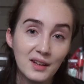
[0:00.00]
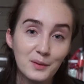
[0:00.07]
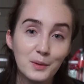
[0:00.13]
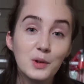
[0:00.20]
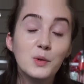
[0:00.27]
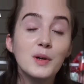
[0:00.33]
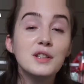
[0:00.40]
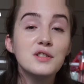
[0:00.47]

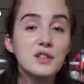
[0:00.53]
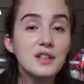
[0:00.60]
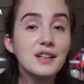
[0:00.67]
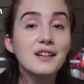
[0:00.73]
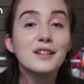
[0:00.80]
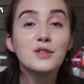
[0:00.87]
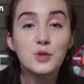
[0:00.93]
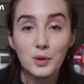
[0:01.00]
we're questioning
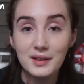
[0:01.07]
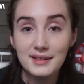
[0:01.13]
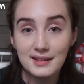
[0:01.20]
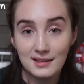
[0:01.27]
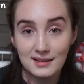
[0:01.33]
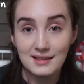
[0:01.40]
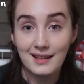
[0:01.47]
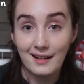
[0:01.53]
our
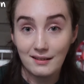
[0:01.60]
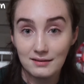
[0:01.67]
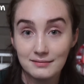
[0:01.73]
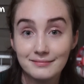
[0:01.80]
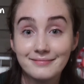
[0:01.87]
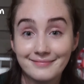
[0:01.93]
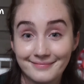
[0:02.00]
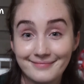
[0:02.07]
choices now.
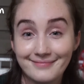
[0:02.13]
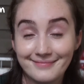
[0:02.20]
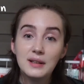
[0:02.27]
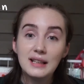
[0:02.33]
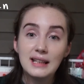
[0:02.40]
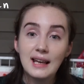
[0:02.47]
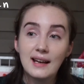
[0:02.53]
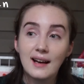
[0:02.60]

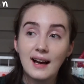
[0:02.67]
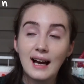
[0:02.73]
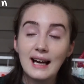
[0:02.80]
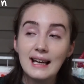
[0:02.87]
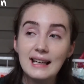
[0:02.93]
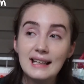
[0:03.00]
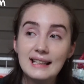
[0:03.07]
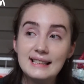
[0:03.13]
Yeah,
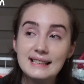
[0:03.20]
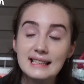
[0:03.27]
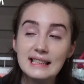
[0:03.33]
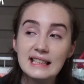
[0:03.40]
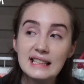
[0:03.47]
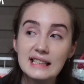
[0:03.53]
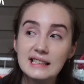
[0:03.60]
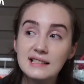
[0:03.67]
I
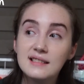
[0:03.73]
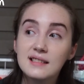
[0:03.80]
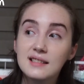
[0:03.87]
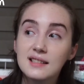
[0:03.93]
didn't